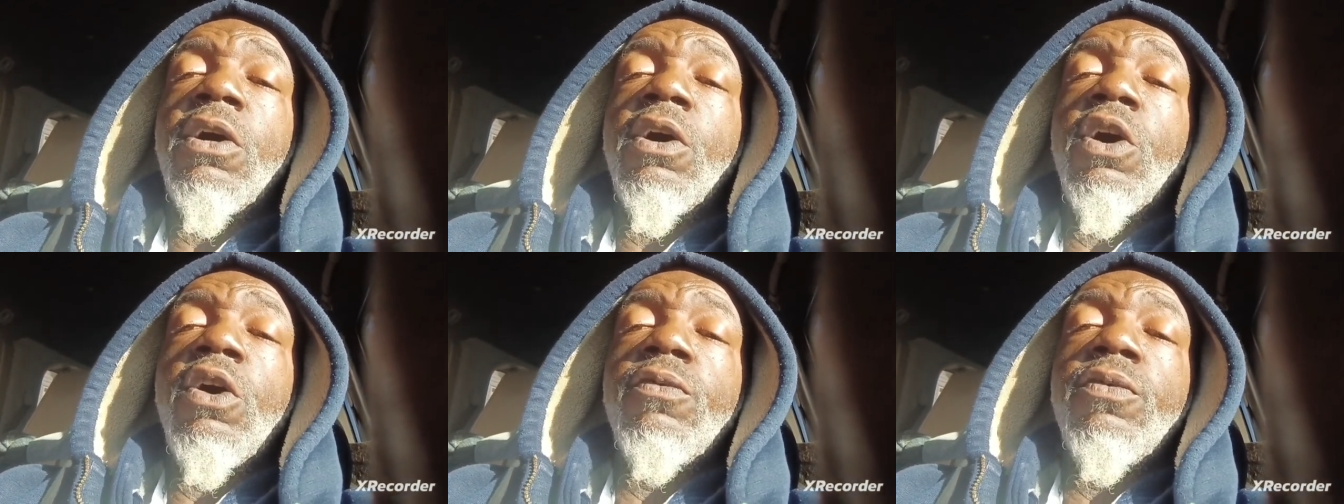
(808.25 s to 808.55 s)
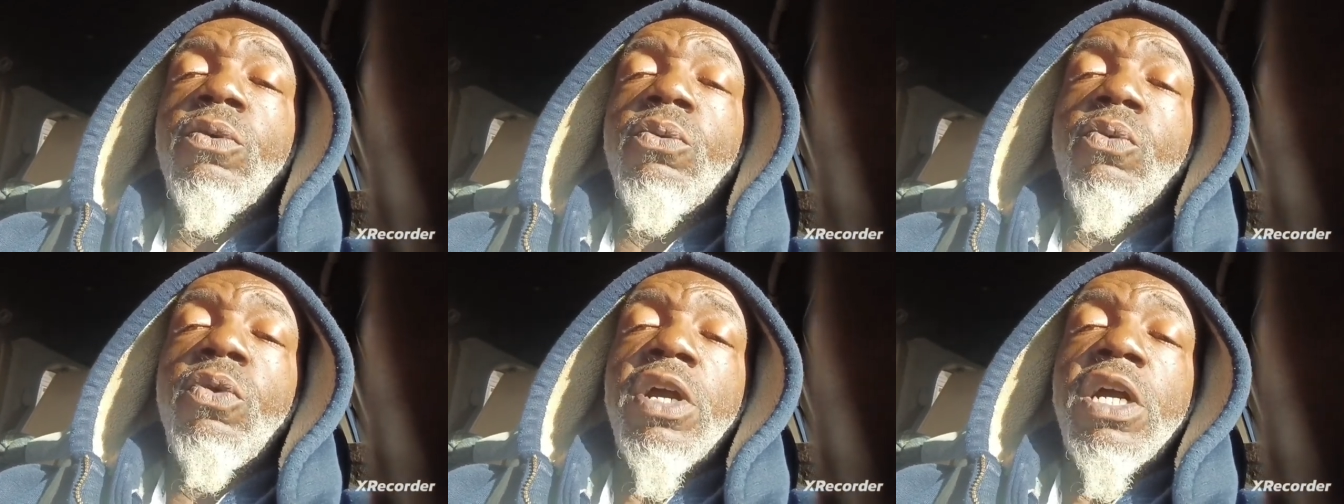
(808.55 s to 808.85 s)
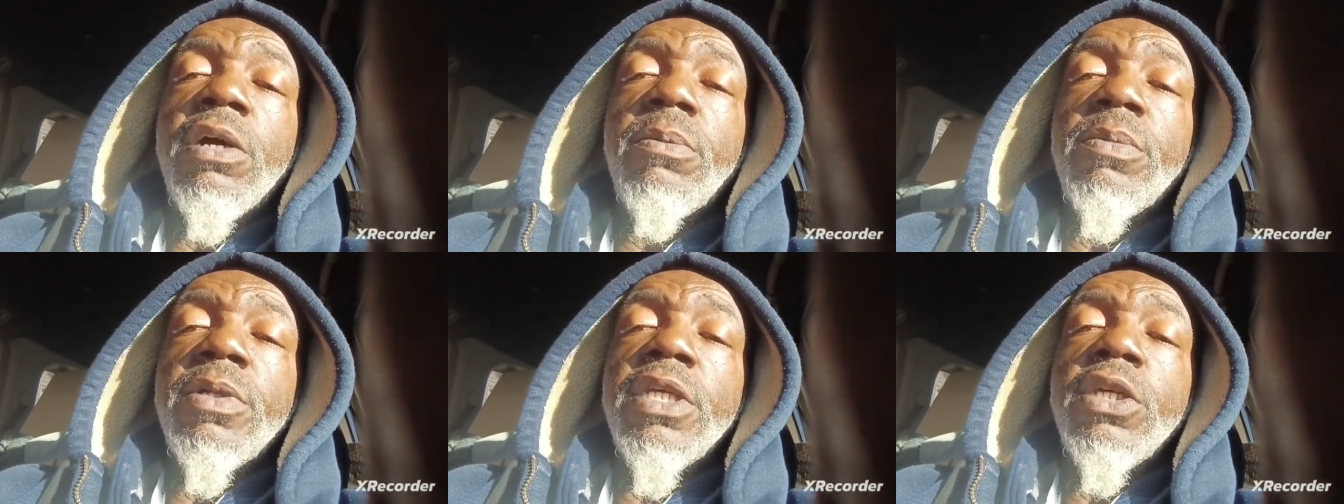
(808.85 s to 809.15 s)

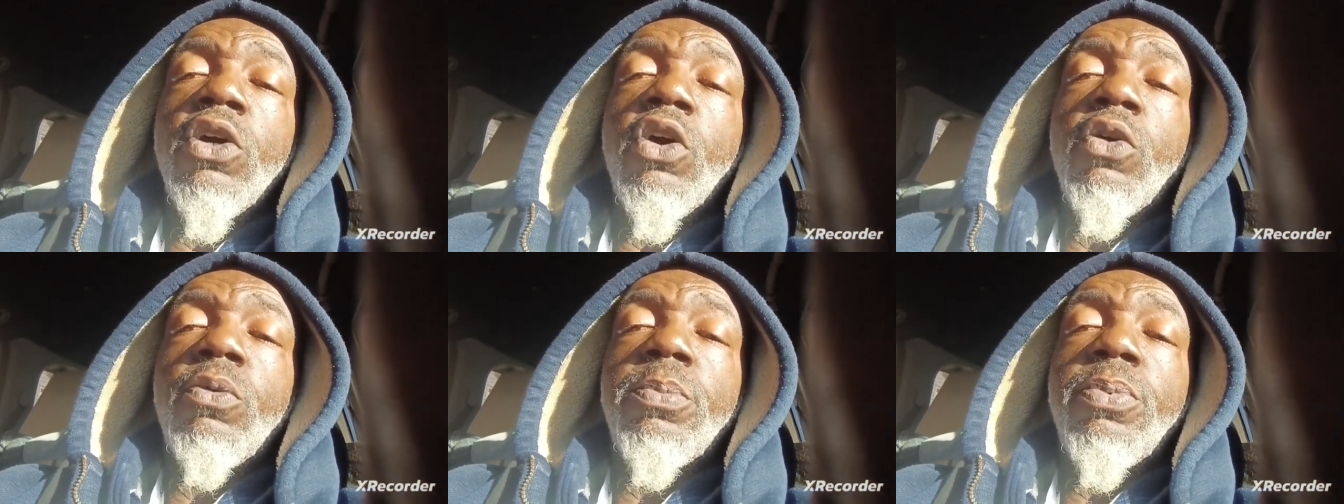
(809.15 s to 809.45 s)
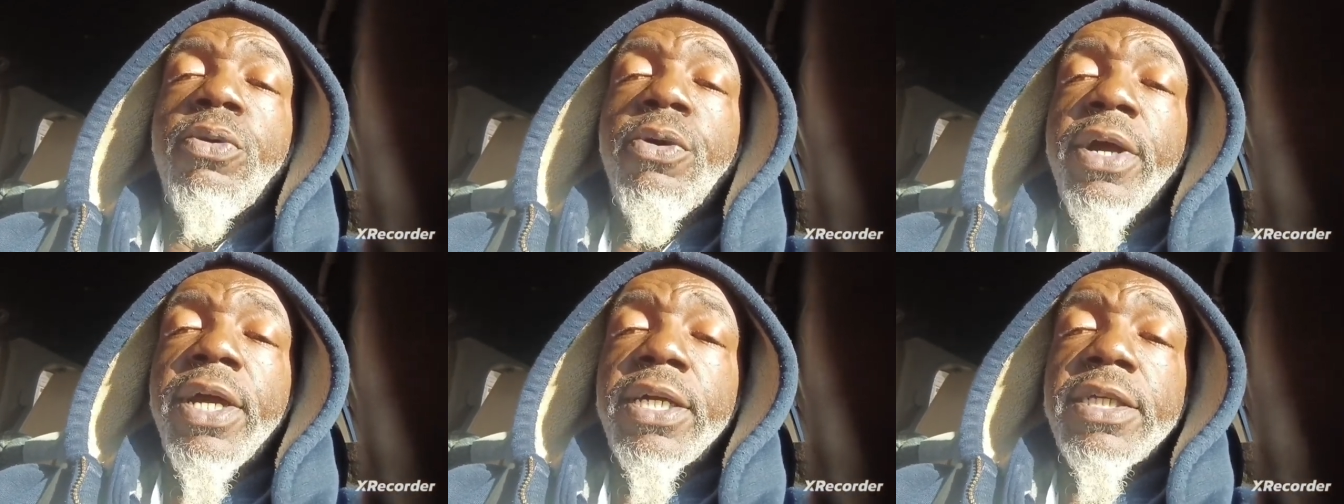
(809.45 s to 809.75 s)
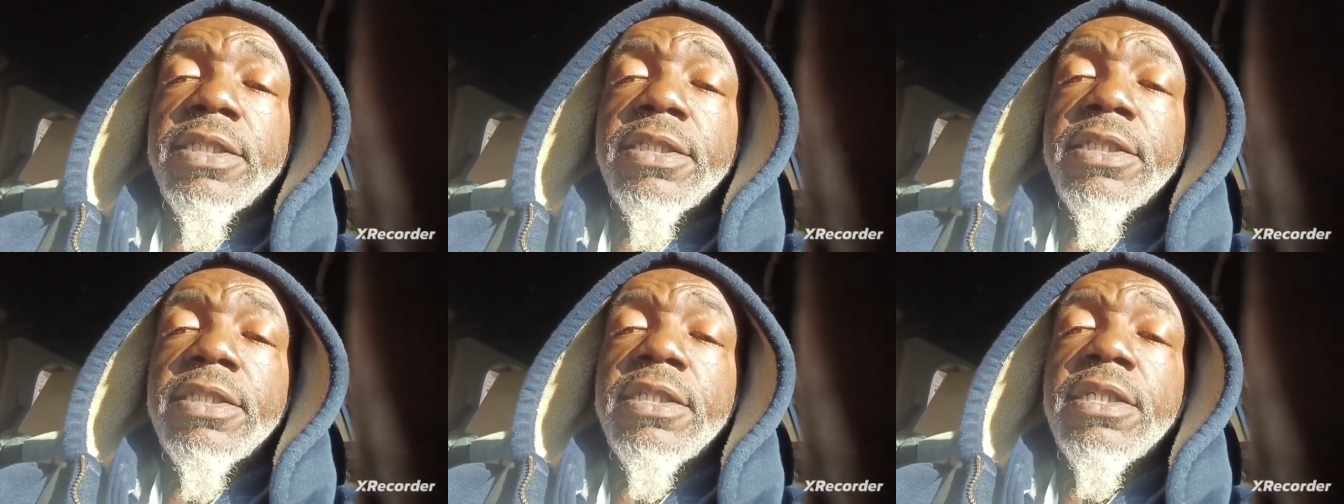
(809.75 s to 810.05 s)
overwhelmingly
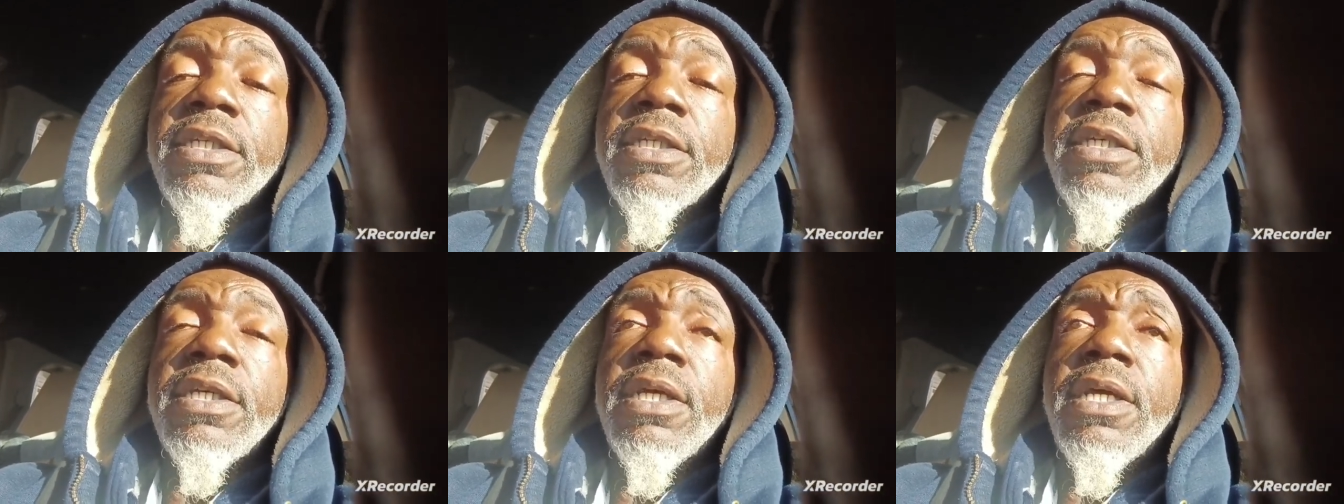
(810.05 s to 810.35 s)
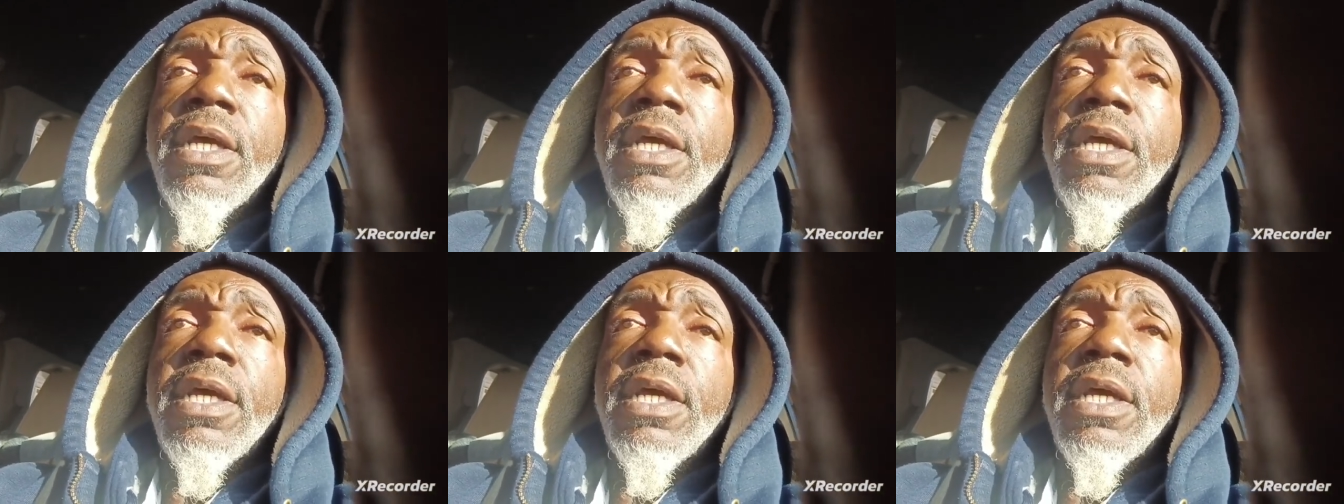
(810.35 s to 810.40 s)
oppressed